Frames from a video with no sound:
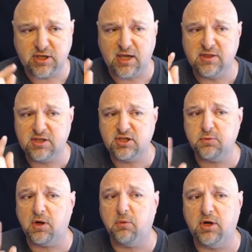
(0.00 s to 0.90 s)
And this is
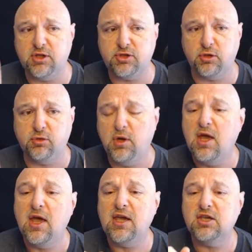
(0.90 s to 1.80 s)
what I wanna do,
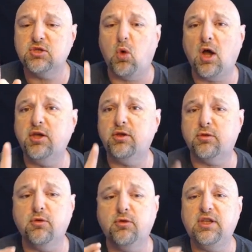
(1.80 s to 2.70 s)
is walk you
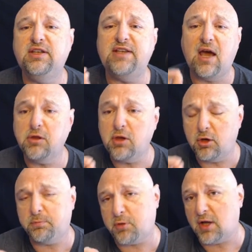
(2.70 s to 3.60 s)
through the
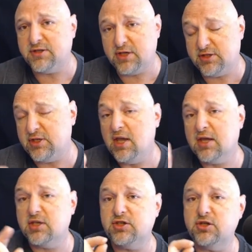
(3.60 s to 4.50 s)
download process,
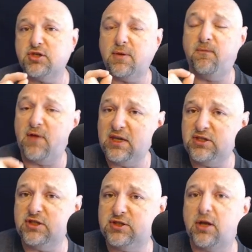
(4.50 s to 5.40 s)
because there's
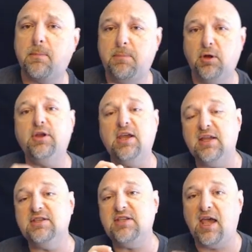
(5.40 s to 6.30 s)
faces that are built
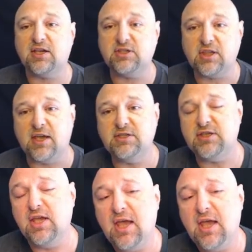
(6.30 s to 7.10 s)
into xLights.